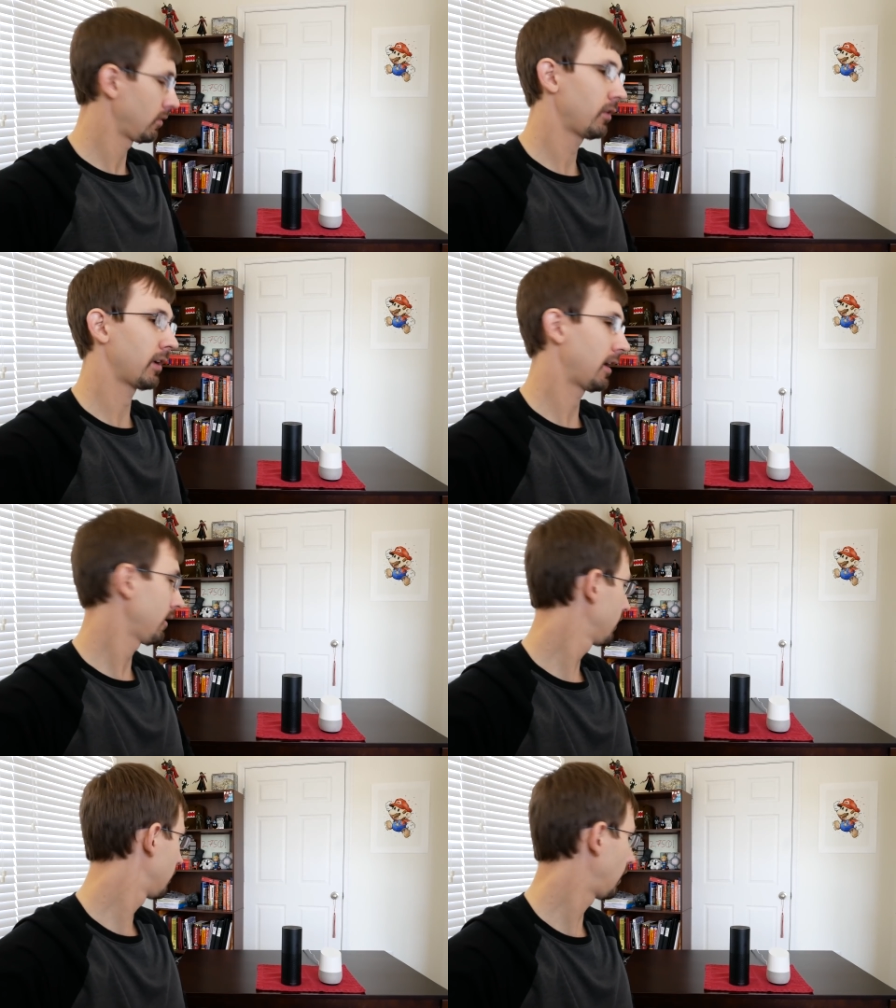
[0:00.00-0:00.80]
Okay.
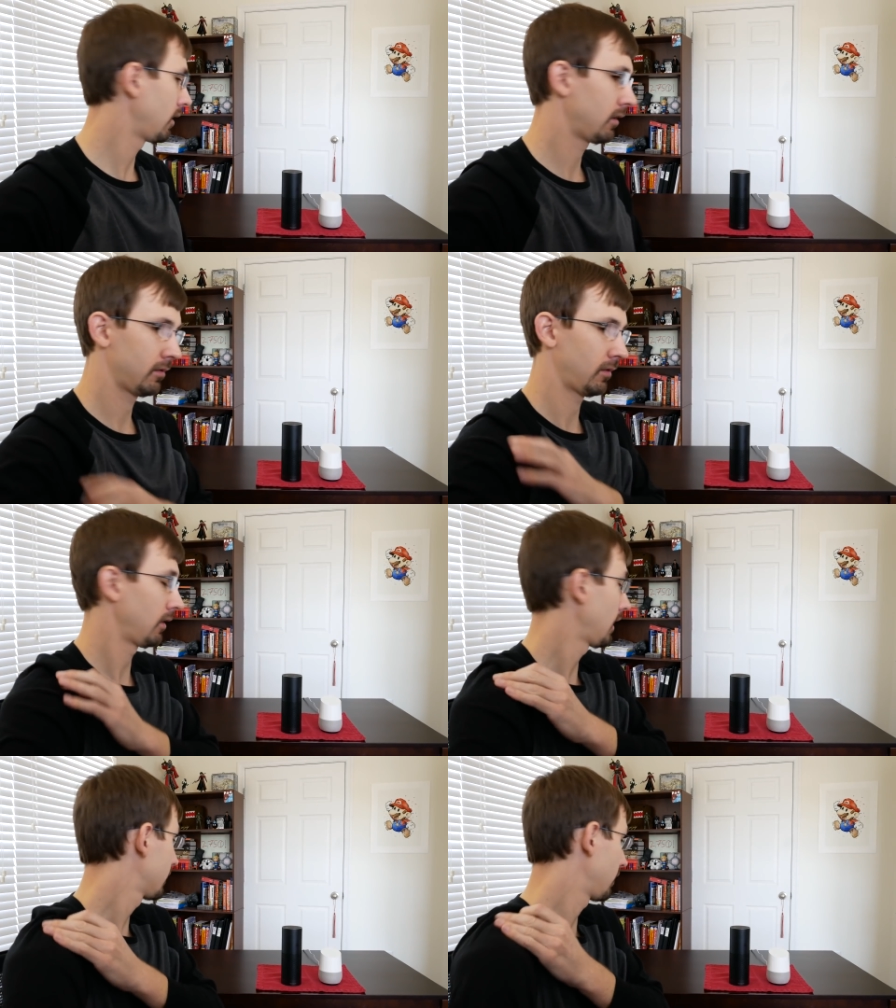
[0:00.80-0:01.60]
Uh,
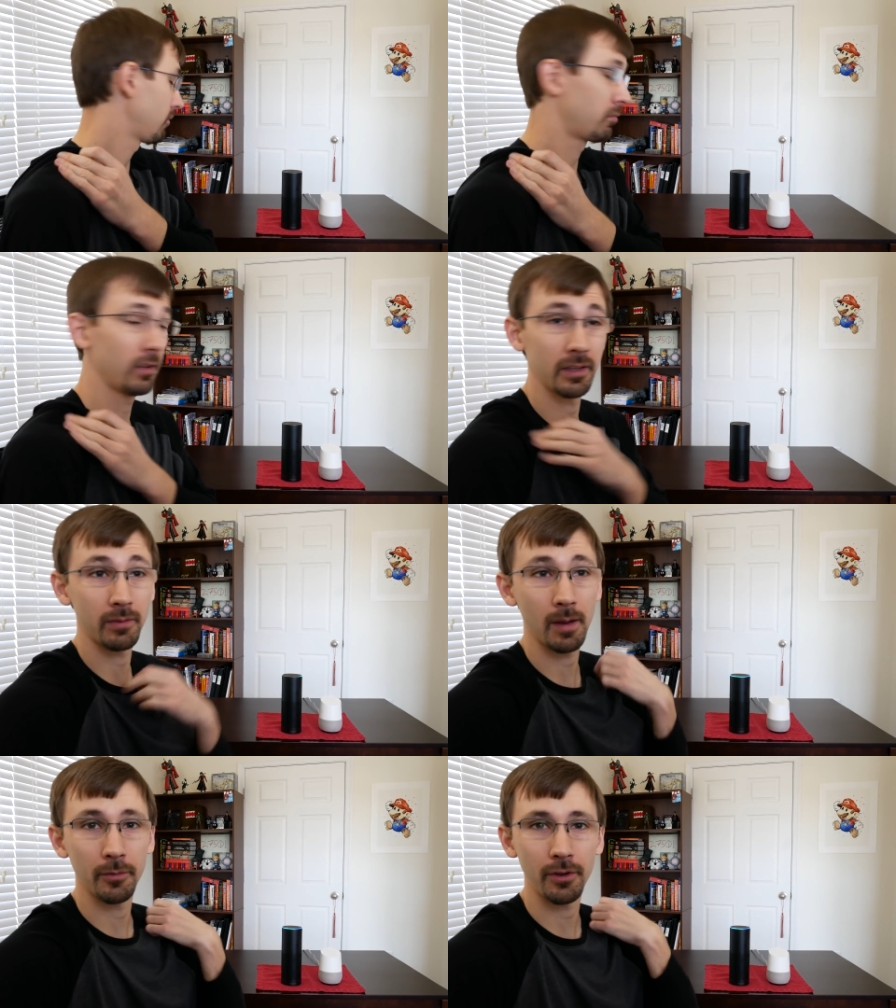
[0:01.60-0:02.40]
Alexa really
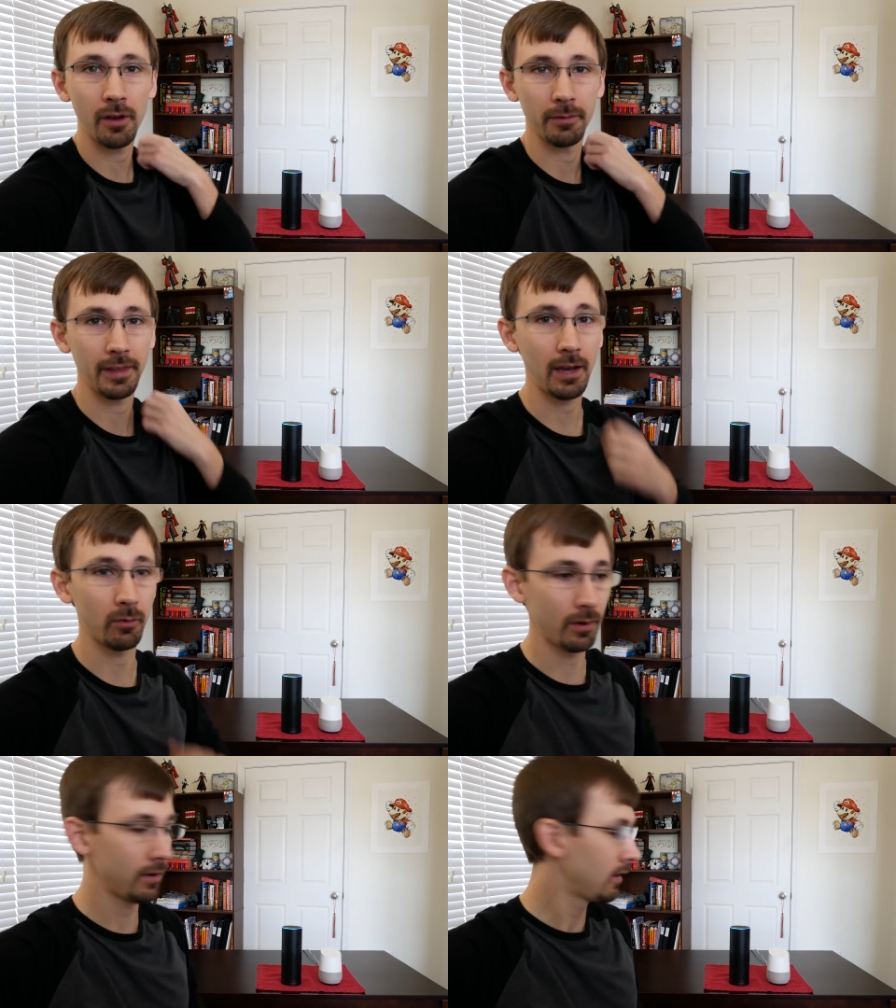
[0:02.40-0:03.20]
rambled on with that
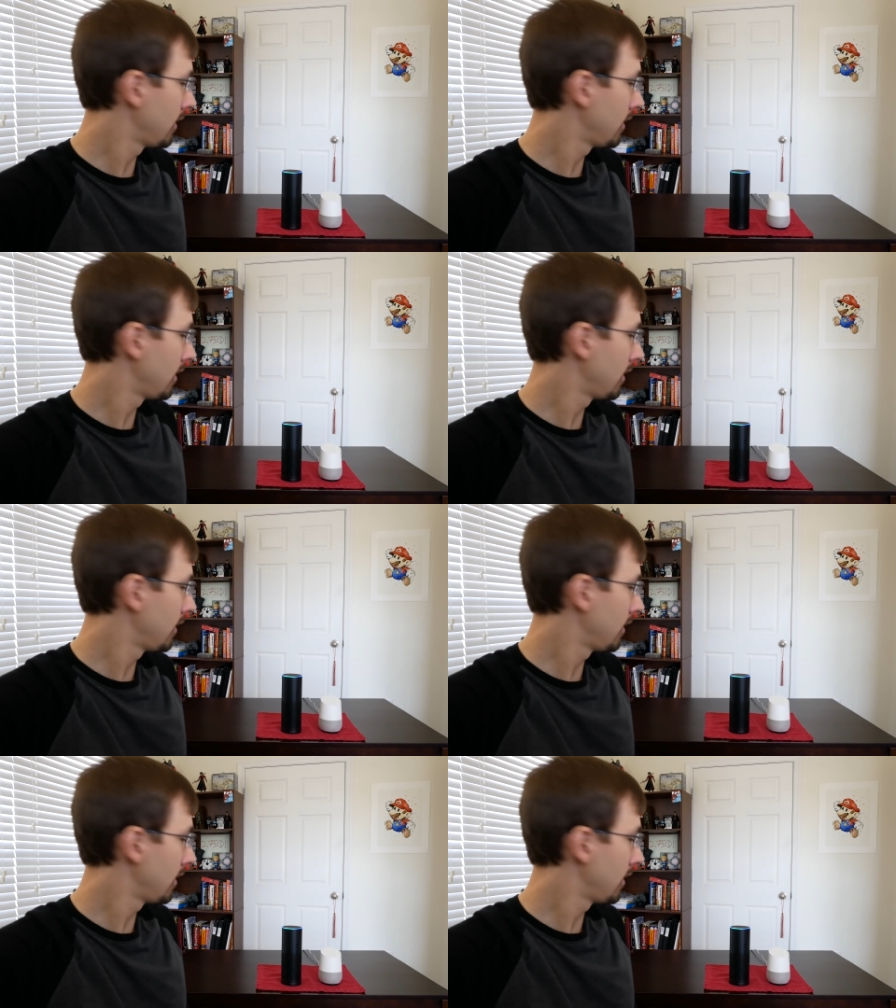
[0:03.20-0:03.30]
one.